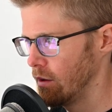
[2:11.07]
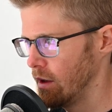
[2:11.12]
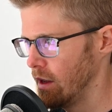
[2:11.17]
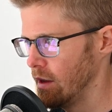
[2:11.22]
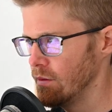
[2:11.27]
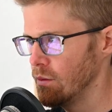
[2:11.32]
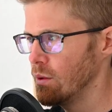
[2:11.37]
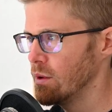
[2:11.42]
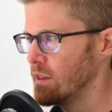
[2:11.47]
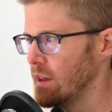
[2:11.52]

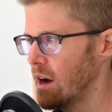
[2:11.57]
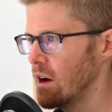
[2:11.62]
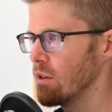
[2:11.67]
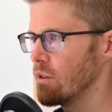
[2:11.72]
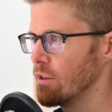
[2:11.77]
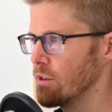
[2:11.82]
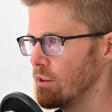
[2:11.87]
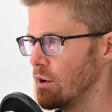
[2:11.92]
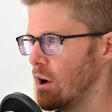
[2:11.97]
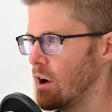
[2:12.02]
Even without
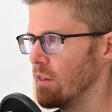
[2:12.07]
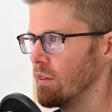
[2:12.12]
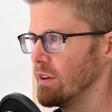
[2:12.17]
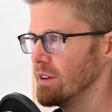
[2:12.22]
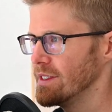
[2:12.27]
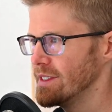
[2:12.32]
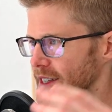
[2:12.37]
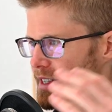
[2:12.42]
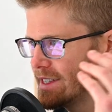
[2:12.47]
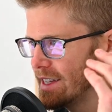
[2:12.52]
thought,
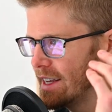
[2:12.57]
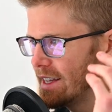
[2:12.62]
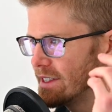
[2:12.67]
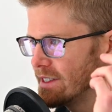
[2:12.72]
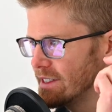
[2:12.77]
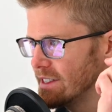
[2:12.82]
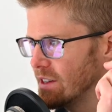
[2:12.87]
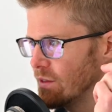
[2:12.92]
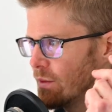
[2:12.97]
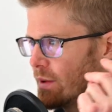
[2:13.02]
there's this
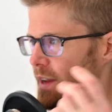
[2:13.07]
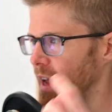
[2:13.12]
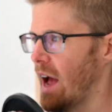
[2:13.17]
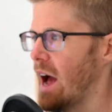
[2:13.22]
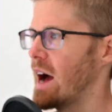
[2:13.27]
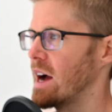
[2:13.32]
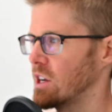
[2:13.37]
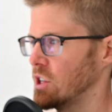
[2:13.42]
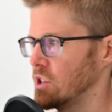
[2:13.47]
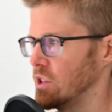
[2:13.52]
instant
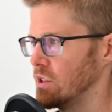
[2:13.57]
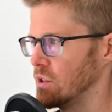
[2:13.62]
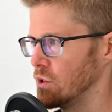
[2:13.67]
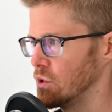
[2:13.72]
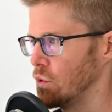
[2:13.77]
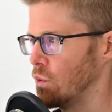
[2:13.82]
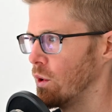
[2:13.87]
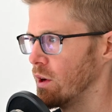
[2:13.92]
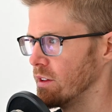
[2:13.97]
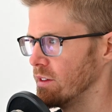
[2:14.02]
reaction
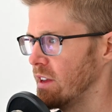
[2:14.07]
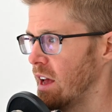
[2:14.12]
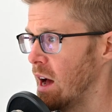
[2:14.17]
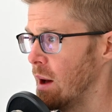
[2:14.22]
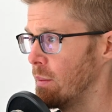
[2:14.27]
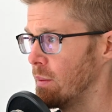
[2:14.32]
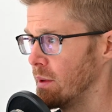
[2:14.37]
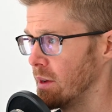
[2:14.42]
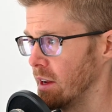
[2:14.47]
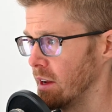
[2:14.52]
to what is
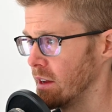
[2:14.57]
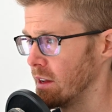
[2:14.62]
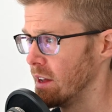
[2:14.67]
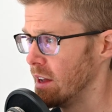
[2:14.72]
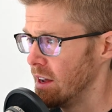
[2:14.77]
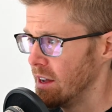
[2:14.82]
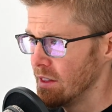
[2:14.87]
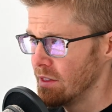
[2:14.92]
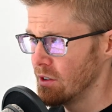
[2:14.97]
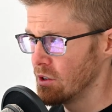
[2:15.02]
happening.
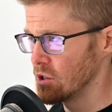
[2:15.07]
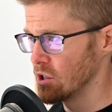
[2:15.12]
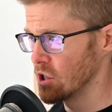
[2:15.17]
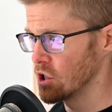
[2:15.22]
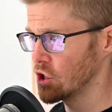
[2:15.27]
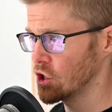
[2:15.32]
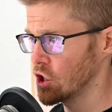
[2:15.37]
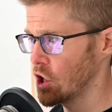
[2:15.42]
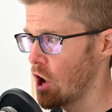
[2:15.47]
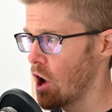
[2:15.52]
There's a
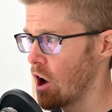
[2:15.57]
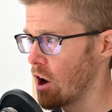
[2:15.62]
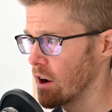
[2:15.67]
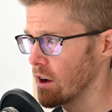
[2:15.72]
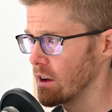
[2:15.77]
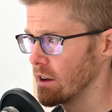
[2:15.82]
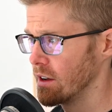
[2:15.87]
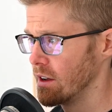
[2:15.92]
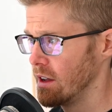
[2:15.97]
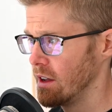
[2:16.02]

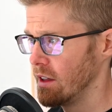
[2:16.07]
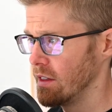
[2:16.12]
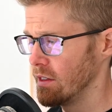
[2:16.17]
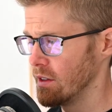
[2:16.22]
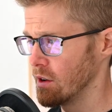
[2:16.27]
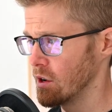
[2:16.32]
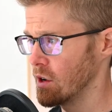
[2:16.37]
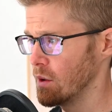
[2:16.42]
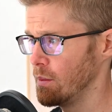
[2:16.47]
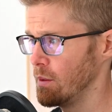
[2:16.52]
shock,
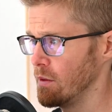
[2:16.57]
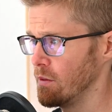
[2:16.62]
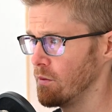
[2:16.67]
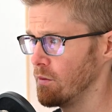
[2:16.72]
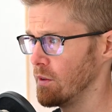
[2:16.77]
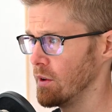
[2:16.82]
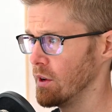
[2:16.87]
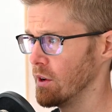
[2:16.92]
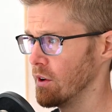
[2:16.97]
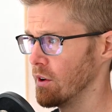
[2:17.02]
there could be
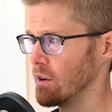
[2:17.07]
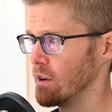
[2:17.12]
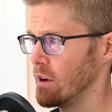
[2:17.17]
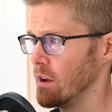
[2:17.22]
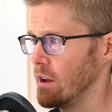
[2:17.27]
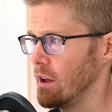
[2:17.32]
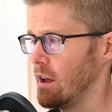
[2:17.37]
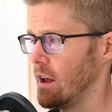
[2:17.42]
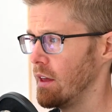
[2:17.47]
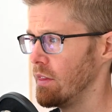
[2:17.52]
fear,
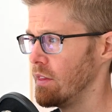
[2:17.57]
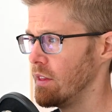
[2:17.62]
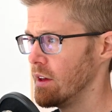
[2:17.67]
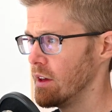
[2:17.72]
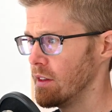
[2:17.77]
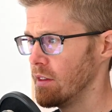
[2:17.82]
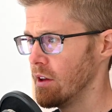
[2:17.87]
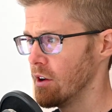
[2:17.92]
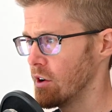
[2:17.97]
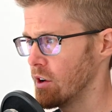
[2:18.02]

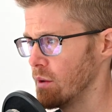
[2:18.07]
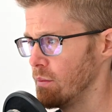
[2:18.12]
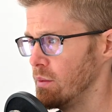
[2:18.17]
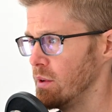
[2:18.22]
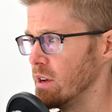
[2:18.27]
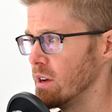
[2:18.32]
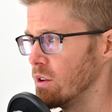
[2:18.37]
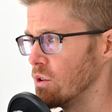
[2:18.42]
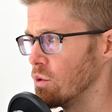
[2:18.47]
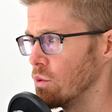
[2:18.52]
then there could
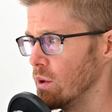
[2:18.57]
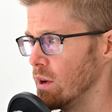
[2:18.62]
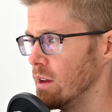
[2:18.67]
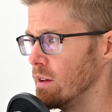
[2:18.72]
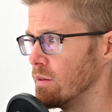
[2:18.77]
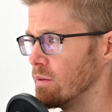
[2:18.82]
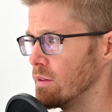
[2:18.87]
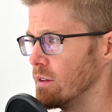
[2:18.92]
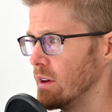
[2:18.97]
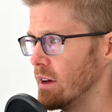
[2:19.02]
be a
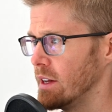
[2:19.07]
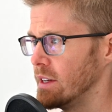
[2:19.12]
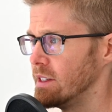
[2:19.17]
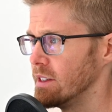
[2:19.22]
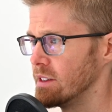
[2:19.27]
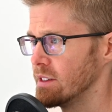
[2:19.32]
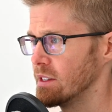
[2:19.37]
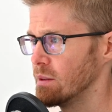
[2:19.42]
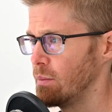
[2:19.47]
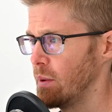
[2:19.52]
grief, a
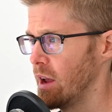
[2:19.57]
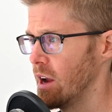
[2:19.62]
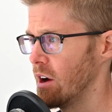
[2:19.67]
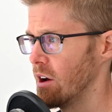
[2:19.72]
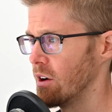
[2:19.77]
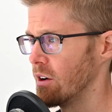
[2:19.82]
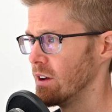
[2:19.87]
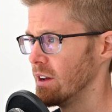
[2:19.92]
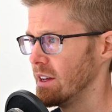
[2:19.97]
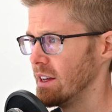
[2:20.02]

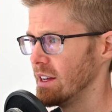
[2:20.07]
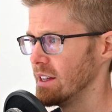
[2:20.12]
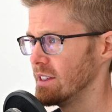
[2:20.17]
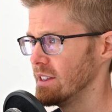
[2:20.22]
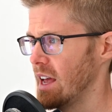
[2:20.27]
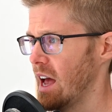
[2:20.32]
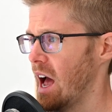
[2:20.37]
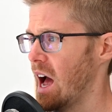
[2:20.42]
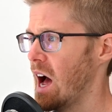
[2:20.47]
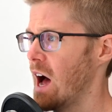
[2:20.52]
despair. It's
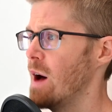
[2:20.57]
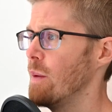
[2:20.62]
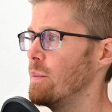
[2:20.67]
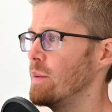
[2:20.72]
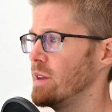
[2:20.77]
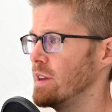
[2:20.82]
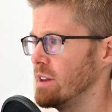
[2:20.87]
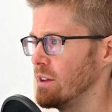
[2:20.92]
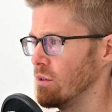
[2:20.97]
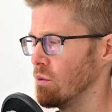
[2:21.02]

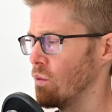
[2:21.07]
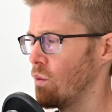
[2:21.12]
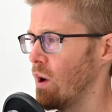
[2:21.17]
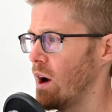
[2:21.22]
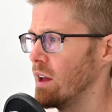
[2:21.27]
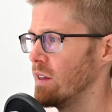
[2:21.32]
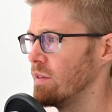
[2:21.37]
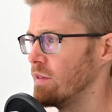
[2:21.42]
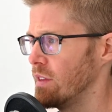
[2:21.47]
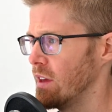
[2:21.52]
happening
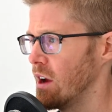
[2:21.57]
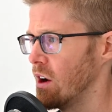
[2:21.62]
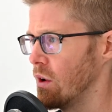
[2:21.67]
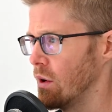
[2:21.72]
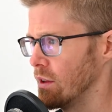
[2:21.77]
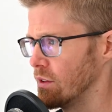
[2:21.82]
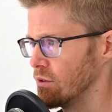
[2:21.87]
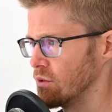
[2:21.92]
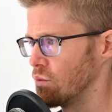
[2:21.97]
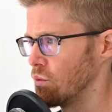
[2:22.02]
right there,
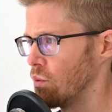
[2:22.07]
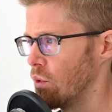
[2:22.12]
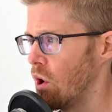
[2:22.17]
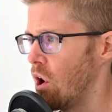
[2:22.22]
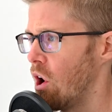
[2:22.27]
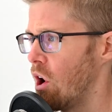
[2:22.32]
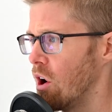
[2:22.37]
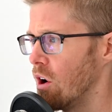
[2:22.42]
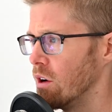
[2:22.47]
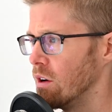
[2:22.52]
it's
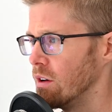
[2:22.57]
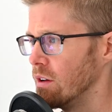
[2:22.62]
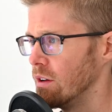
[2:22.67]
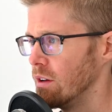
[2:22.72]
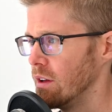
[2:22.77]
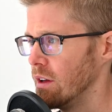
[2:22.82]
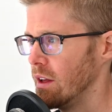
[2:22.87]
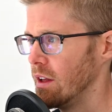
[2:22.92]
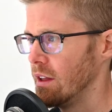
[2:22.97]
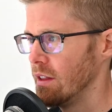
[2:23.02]
raw.
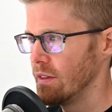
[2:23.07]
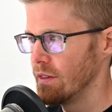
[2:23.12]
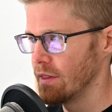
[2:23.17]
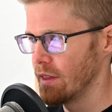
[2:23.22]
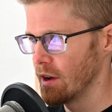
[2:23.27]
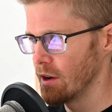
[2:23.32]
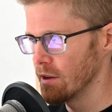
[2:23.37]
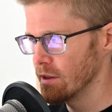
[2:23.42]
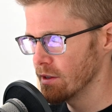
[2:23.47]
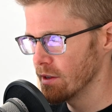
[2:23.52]

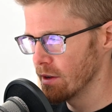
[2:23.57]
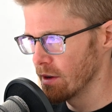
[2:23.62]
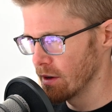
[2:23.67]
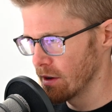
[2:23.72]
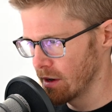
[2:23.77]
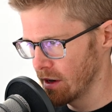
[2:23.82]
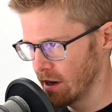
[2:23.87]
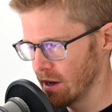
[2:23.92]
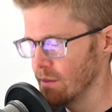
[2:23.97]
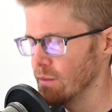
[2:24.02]
There's
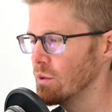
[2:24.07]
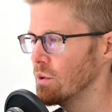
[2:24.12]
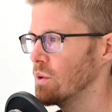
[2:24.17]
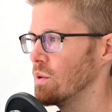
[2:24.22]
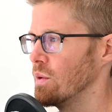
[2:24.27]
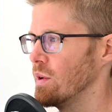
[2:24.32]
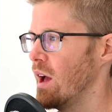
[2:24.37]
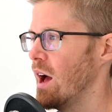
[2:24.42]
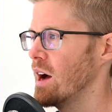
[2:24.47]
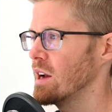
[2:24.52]
a
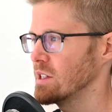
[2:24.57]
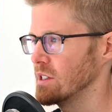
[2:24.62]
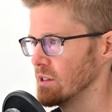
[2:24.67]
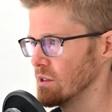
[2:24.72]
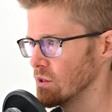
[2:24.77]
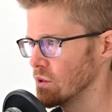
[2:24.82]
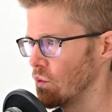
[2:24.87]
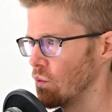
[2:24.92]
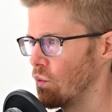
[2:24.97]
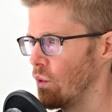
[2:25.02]
chemical reaction,
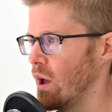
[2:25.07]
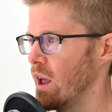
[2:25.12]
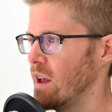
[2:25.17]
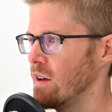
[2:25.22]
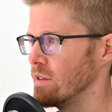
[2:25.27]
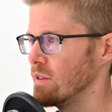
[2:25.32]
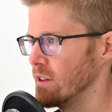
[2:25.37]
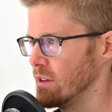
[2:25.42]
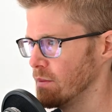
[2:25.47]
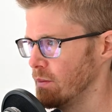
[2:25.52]
there's a
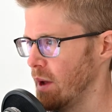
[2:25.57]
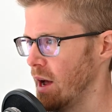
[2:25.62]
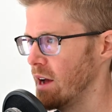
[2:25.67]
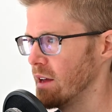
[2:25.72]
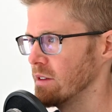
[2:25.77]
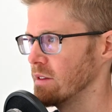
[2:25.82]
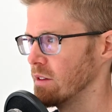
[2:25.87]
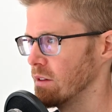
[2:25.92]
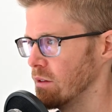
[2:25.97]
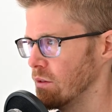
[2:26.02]
wave that's
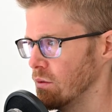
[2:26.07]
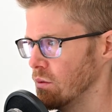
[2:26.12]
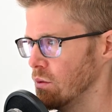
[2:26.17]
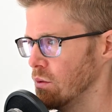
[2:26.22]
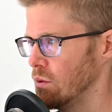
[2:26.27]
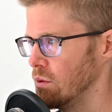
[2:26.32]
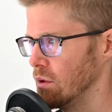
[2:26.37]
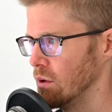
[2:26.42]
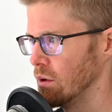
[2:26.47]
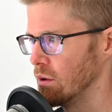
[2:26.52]
passing
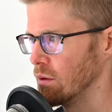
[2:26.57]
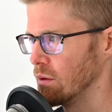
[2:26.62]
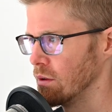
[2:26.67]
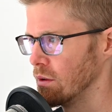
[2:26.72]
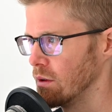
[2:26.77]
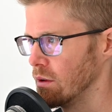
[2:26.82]
through you.